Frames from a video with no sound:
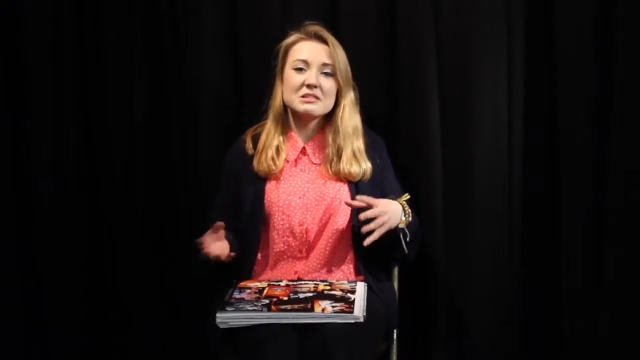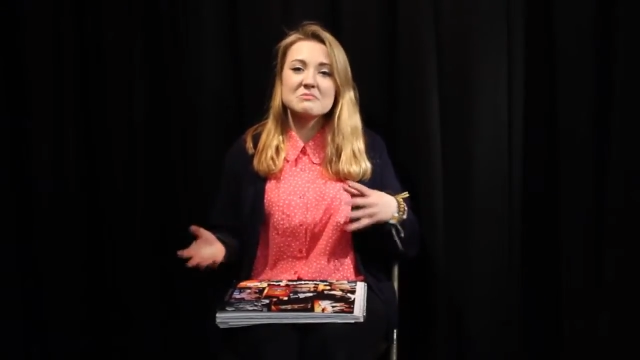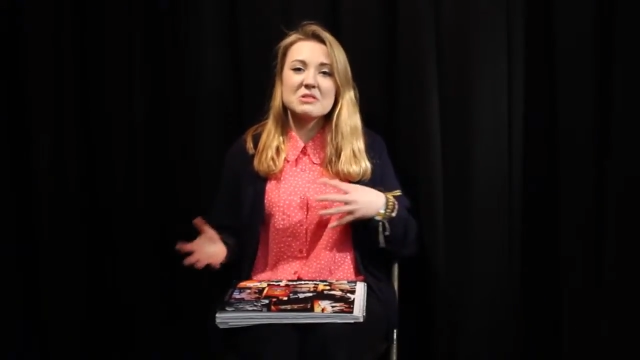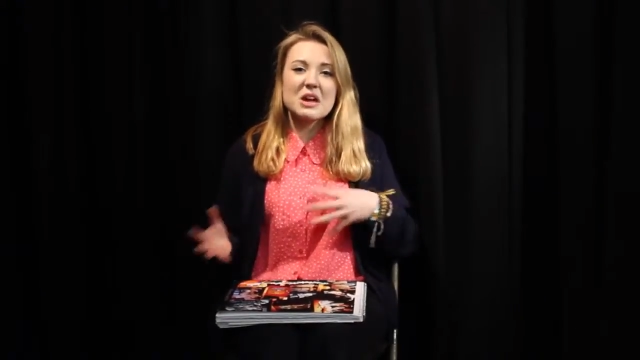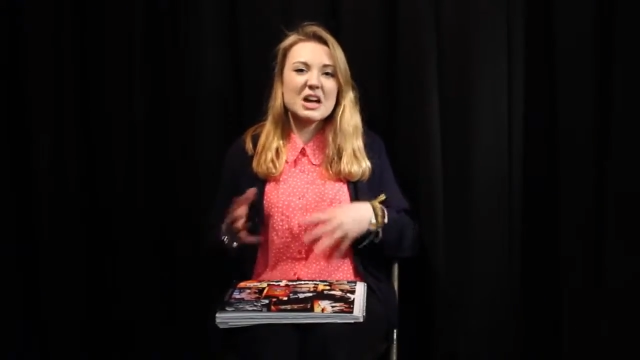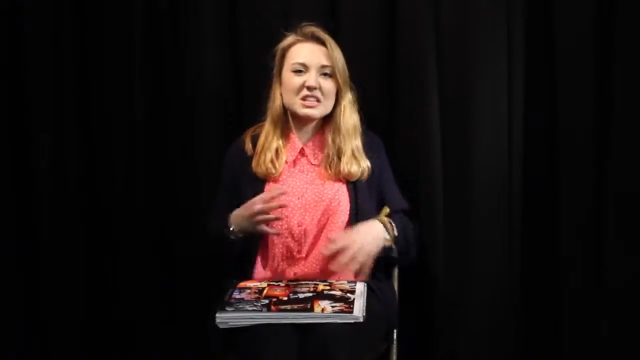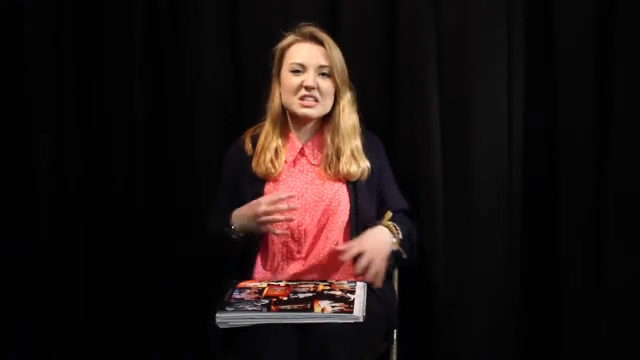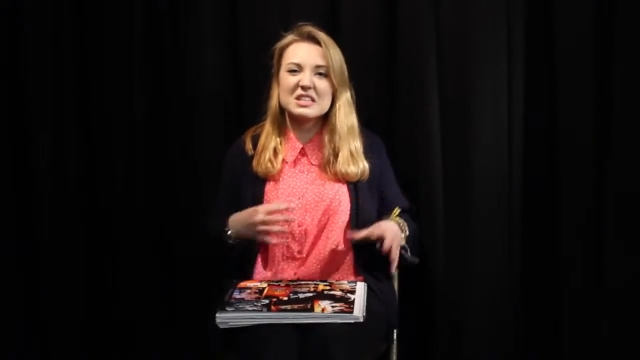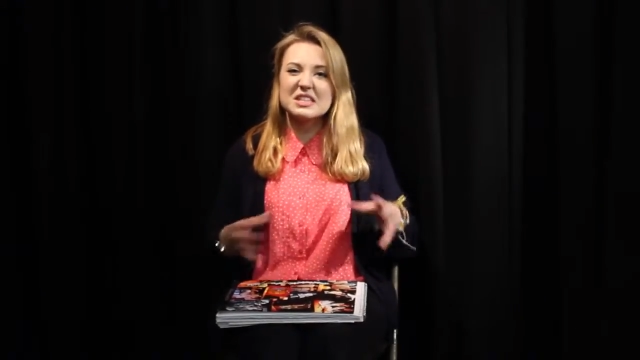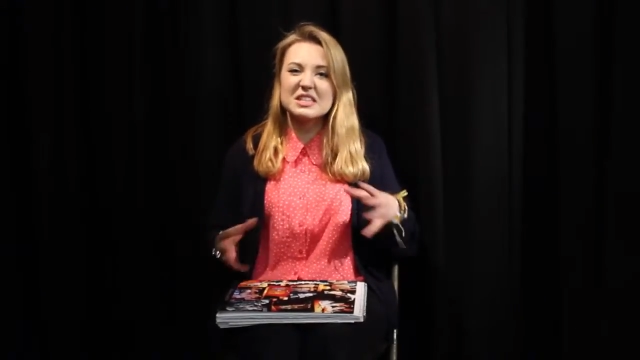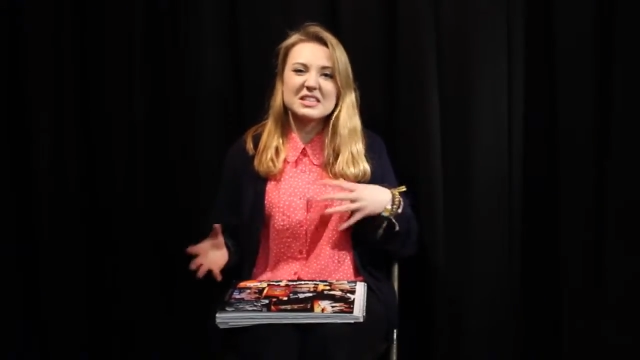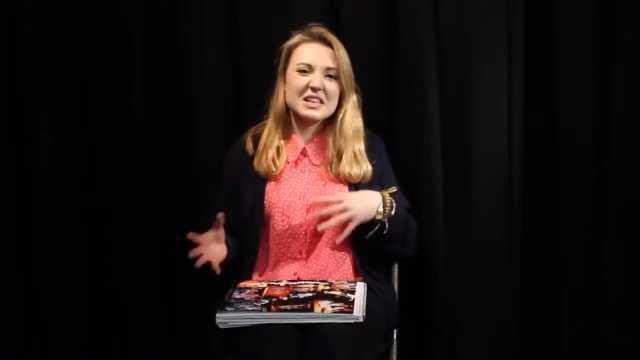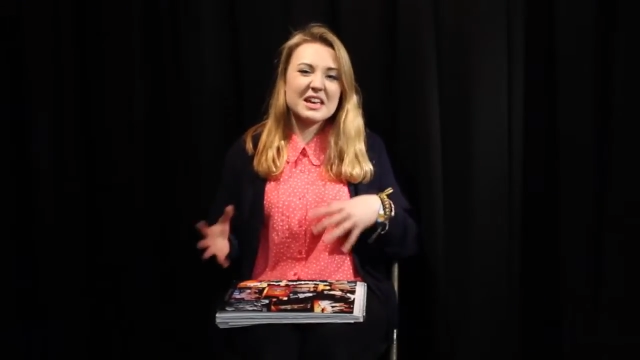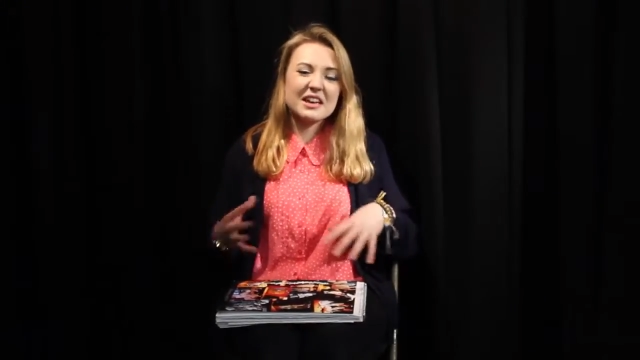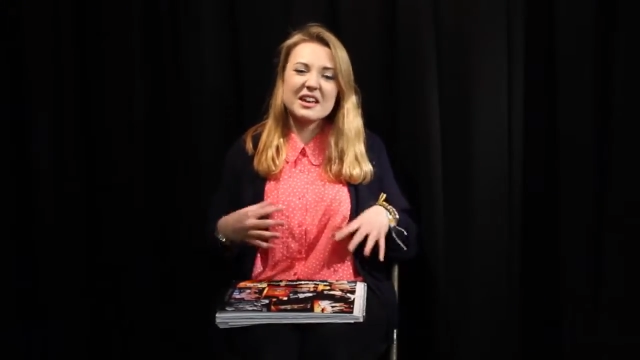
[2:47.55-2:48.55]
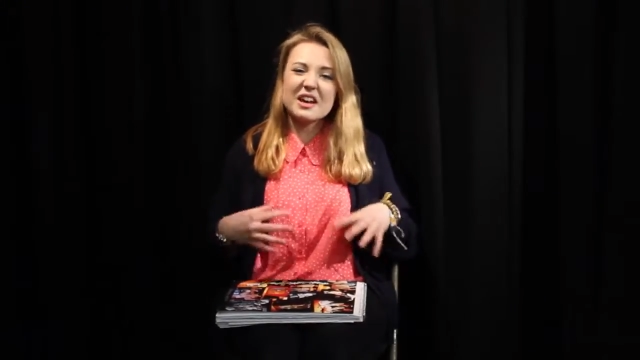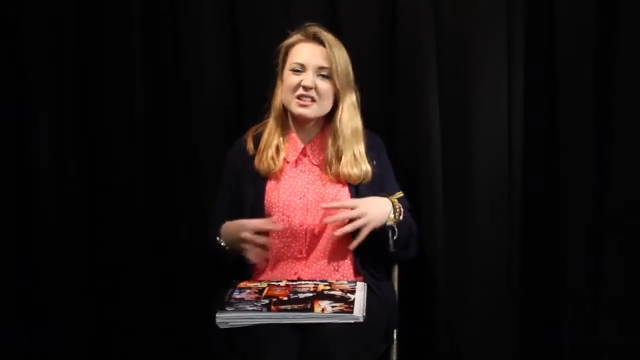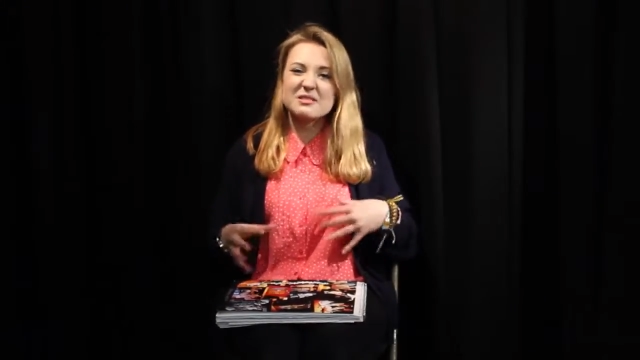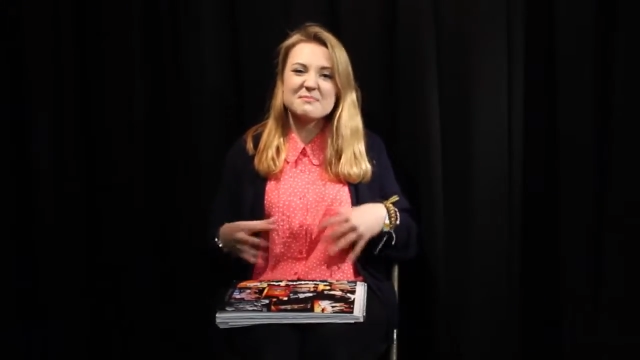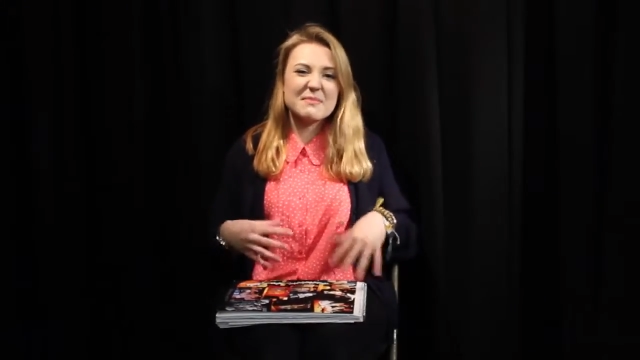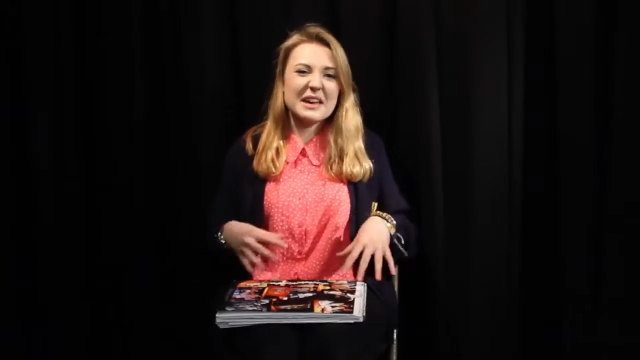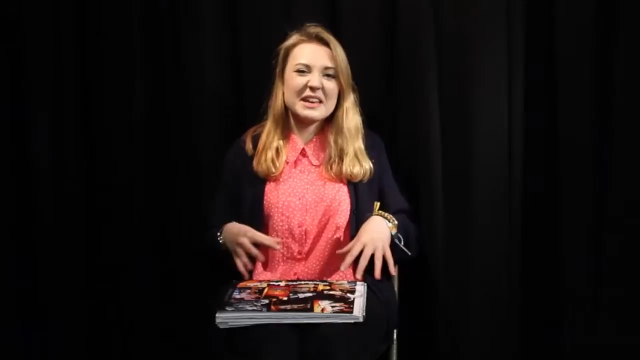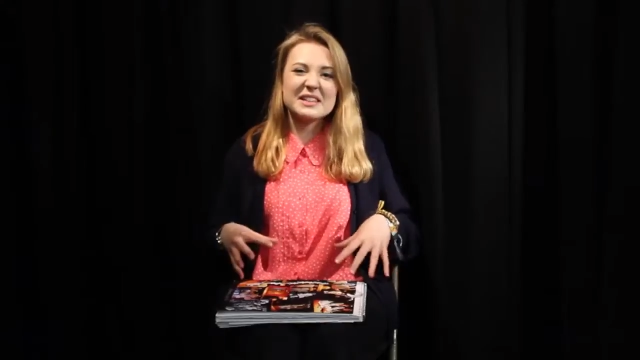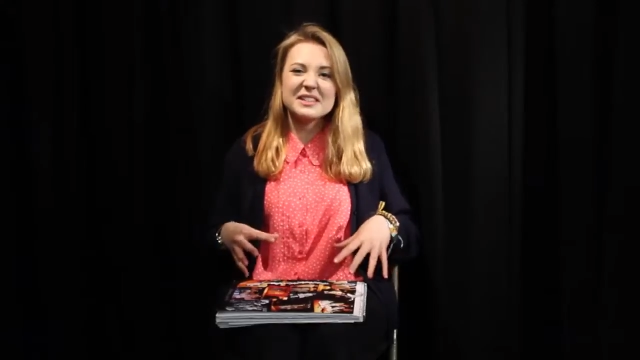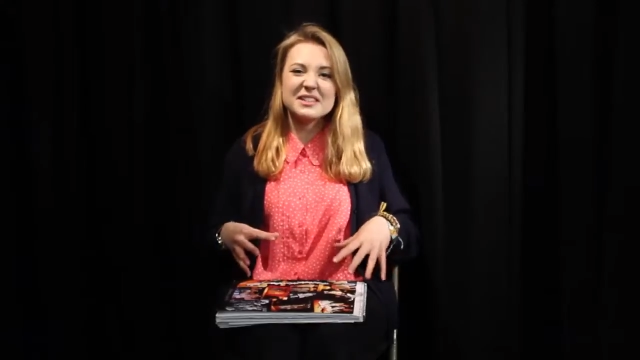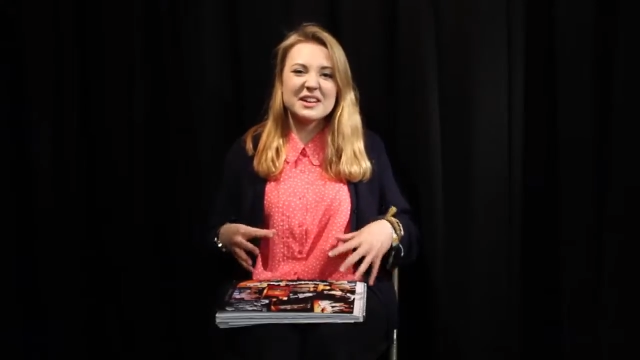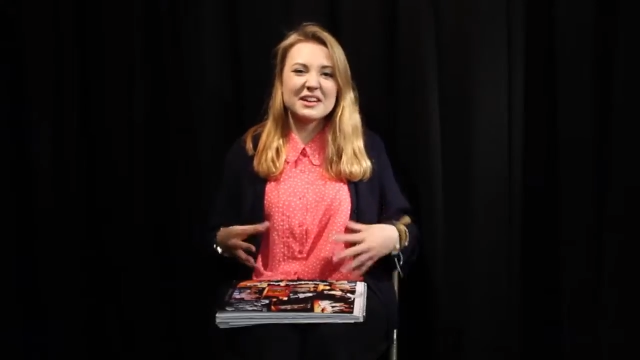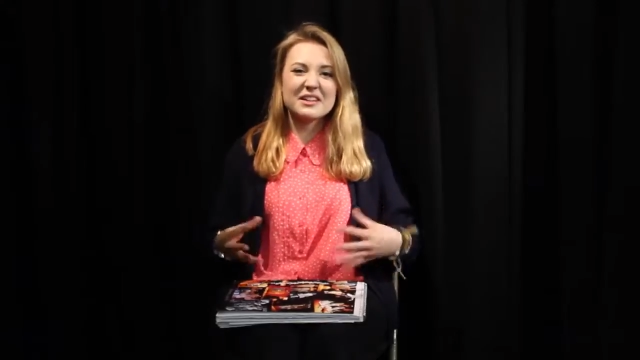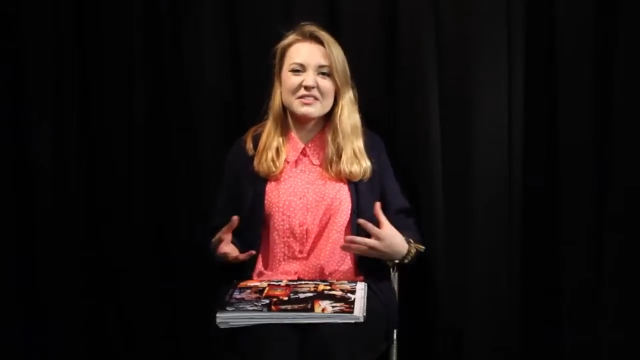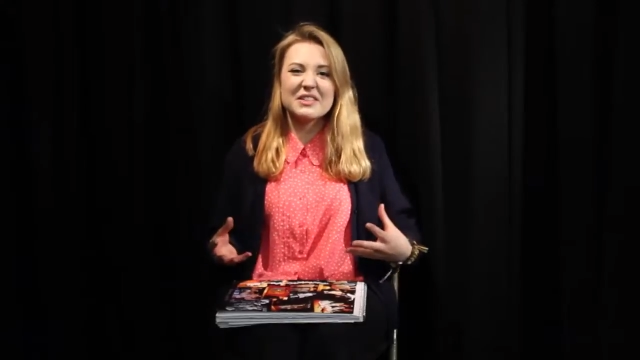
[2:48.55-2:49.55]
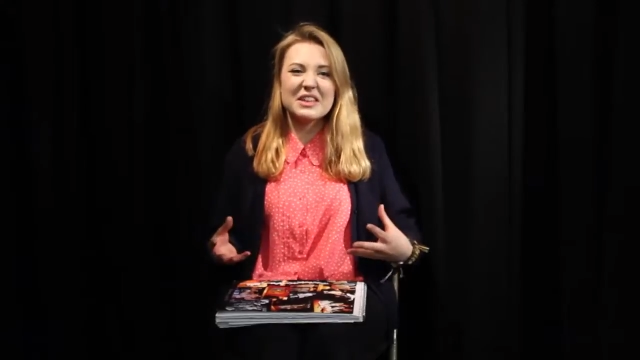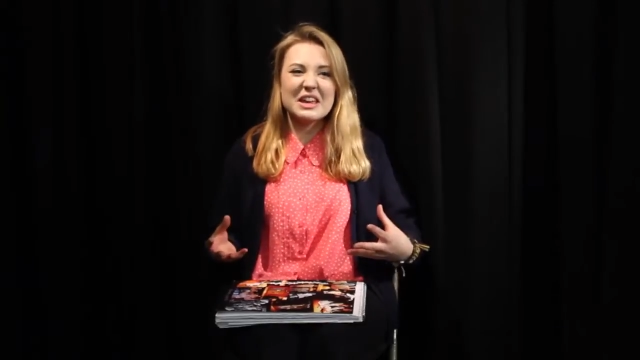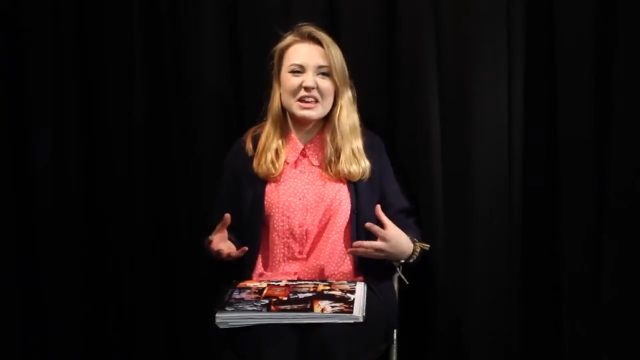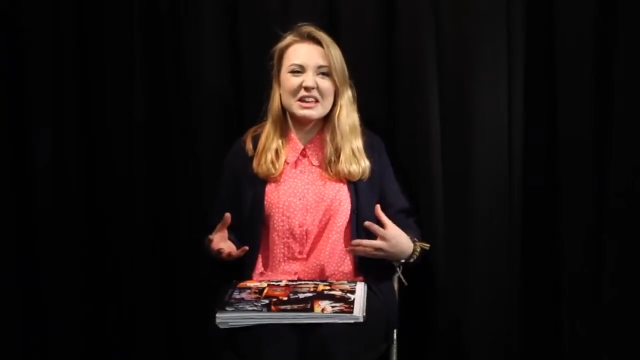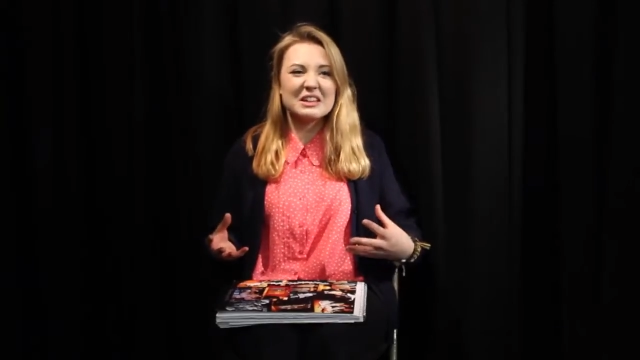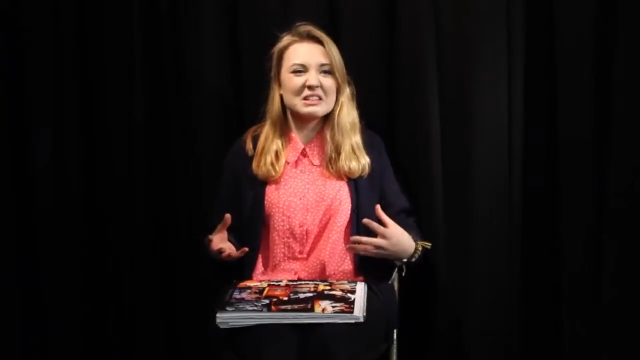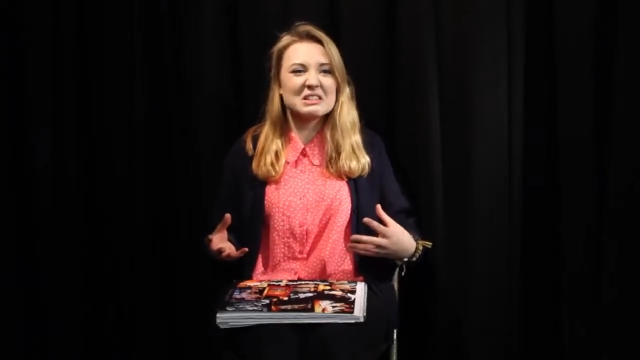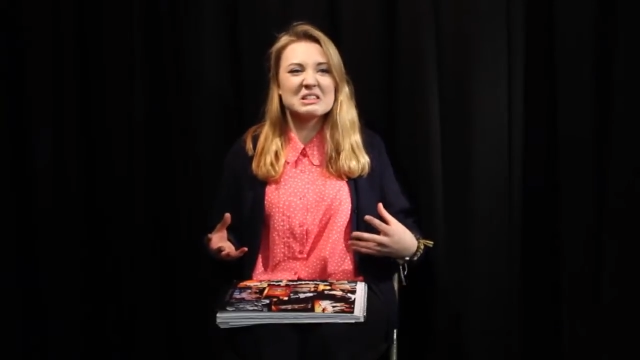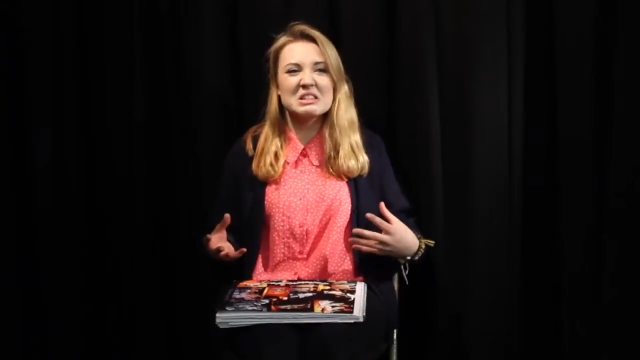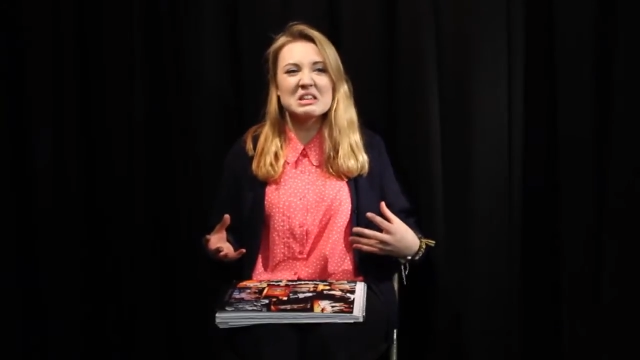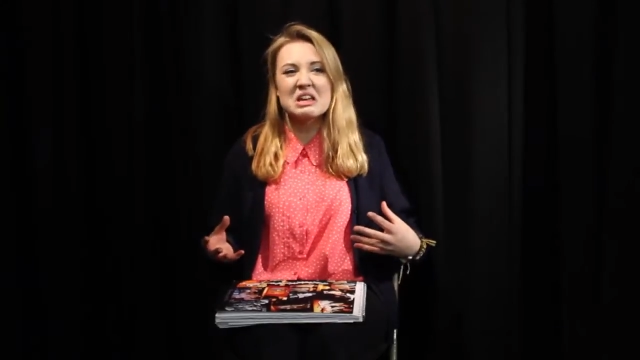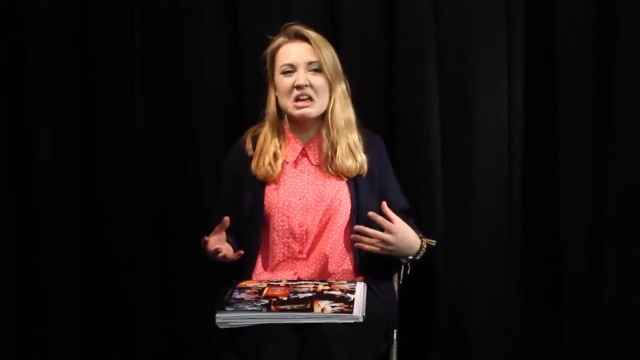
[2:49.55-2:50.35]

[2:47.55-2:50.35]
cut and stick, cut and paste kind of things.